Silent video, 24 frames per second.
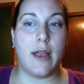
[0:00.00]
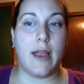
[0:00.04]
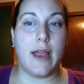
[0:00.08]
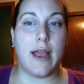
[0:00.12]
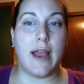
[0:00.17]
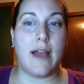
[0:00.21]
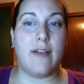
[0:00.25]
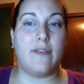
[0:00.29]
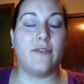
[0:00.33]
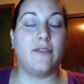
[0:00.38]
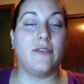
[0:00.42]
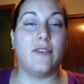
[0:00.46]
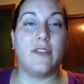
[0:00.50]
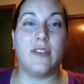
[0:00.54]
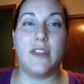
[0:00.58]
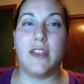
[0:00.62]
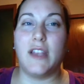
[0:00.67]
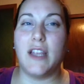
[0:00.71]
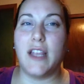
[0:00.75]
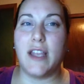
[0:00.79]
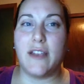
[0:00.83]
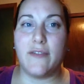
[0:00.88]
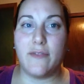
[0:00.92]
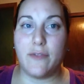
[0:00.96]
have
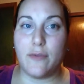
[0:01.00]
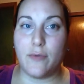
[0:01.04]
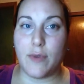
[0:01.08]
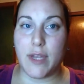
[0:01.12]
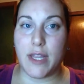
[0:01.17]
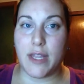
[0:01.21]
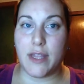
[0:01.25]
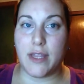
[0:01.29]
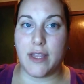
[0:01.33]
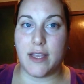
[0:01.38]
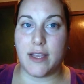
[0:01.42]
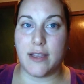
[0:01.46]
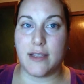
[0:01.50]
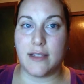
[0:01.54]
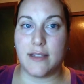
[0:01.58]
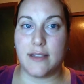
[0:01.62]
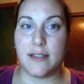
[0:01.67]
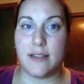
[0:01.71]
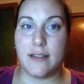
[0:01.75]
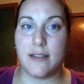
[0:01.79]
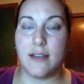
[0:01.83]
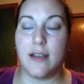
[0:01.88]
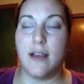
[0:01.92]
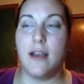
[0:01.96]
lived with
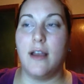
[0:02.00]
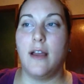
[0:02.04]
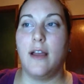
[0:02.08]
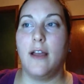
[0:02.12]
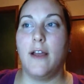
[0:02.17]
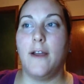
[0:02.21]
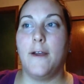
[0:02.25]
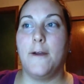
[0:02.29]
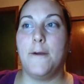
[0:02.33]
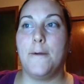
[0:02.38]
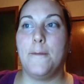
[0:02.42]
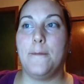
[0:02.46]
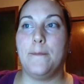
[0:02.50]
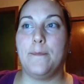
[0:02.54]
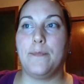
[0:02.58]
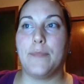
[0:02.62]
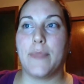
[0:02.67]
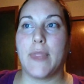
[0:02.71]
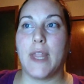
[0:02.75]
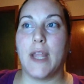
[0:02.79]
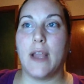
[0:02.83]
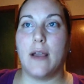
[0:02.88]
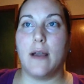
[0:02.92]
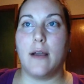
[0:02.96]
this
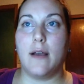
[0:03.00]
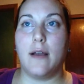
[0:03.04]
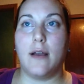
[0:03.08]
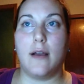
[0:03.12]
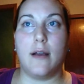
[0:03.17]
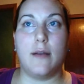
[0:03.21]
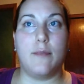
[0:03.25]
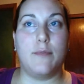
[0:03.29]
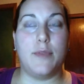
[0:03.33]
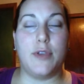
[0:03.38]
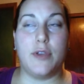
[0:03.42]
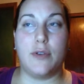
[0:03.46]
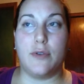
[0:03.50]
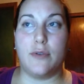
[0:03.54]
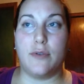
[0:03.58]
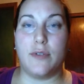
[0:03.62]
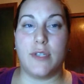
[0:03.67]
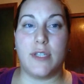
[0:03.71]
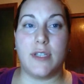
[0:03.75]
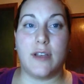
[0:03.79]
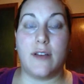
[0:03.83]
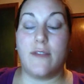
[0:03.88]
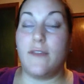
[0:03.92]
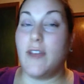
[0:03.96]

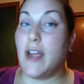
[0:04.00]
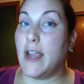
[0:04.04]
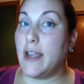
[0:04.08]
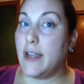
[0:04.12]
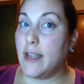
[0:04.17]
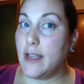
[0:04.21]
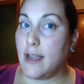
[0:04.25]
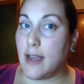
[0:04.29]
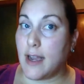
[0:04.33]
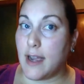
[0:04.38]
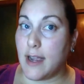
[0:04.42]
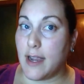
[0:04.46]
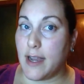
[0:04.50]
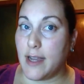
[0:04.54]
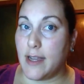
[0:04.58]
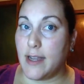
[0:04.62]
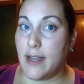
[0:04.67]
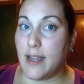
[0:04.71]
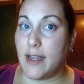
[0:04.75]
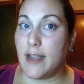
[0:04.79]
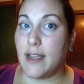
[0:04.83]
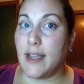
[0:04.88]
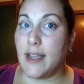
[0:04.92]
abuse of any kind,